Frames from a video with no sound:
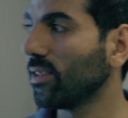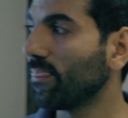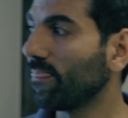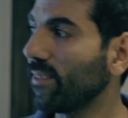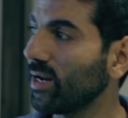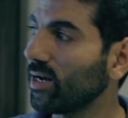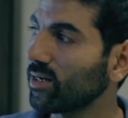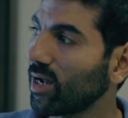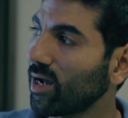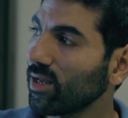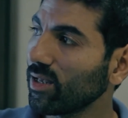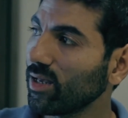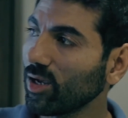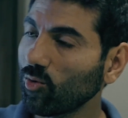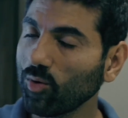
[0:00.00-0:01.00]
the
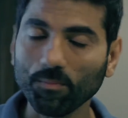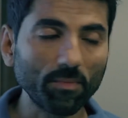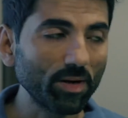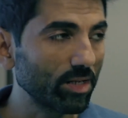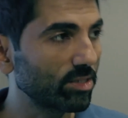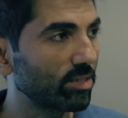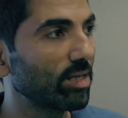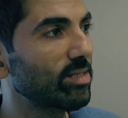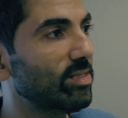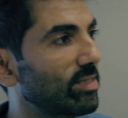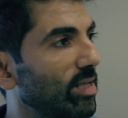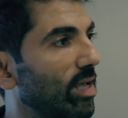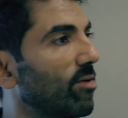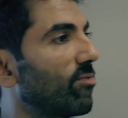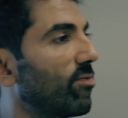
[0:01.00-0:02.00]
entire equipment is still
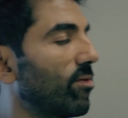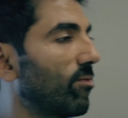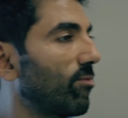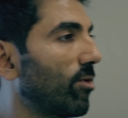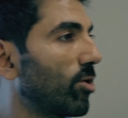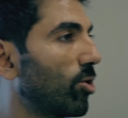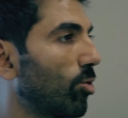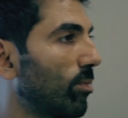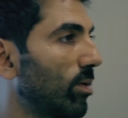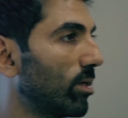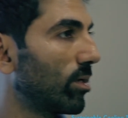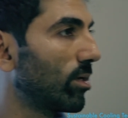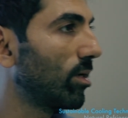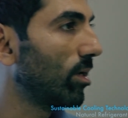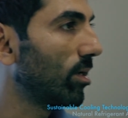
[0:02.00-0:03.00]
safe for
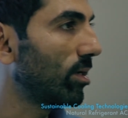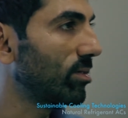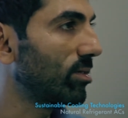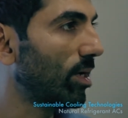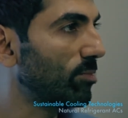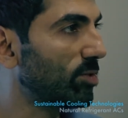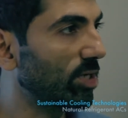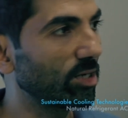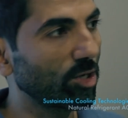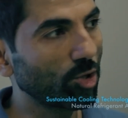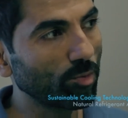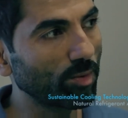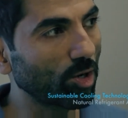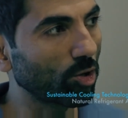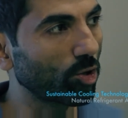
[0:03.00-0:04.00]
human consumption and
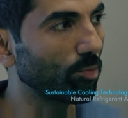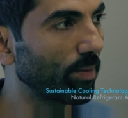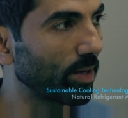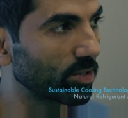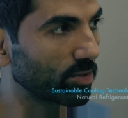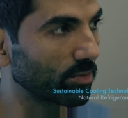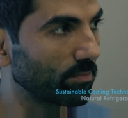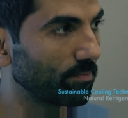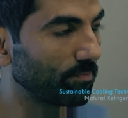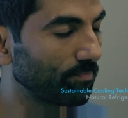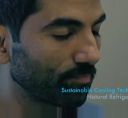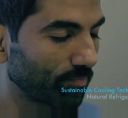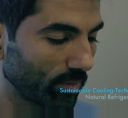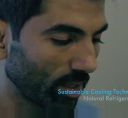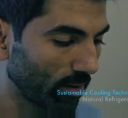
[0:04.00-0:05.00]
human occupation.
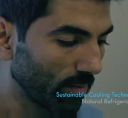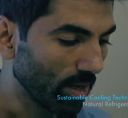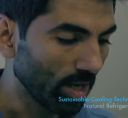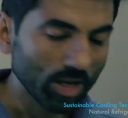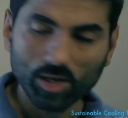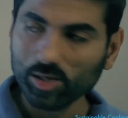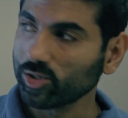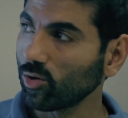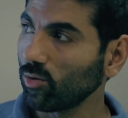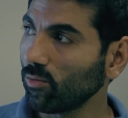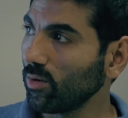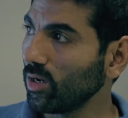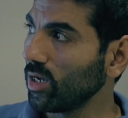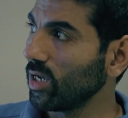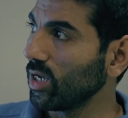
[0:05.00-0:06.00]
Yeah. So